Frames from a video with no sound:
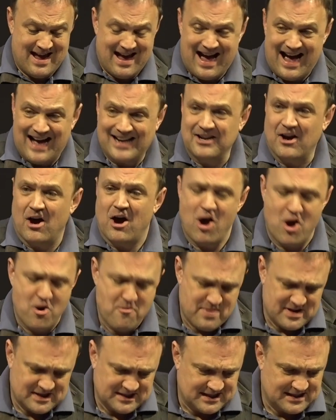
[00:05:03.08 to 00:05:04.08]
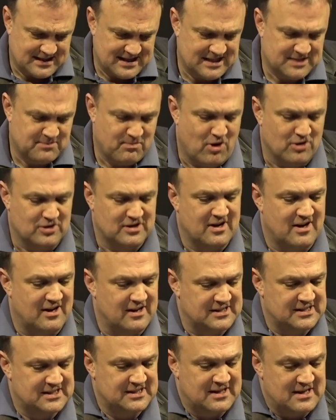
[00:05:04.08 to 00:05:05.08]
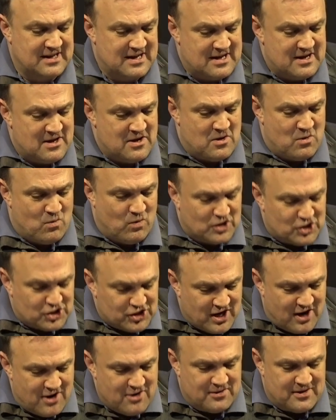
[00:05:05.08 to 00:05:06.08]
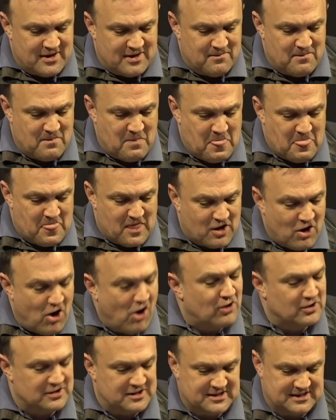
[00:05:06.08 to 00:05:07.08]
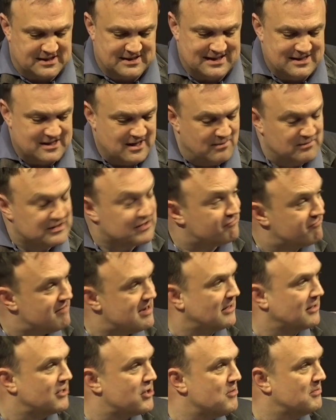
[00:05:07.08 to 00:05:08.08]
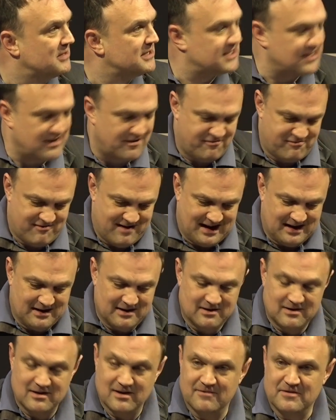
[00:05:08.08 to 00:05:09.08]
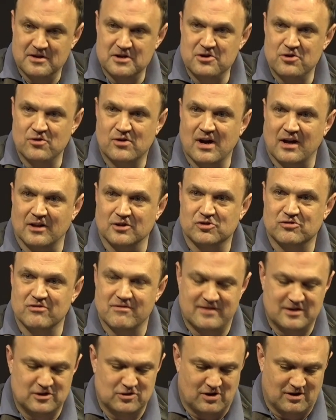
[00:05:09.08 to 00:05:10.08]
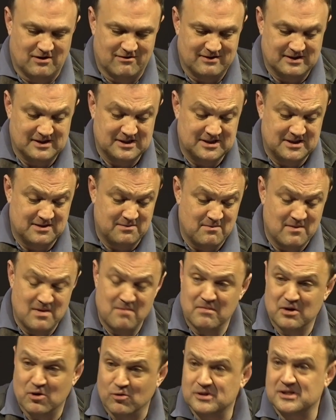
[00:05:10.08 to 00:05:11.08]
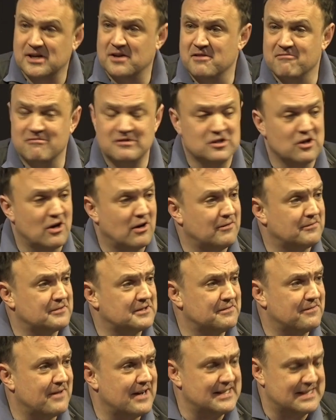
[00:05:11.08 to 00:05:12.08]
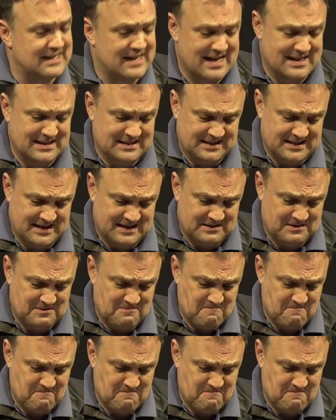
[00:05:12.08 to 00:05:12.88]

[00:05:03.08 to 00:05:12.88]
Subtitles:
And our hope is that these podcasts will show the cost in terms of real human suffering of the new culture of intolerance, but also the resolve to fight against it.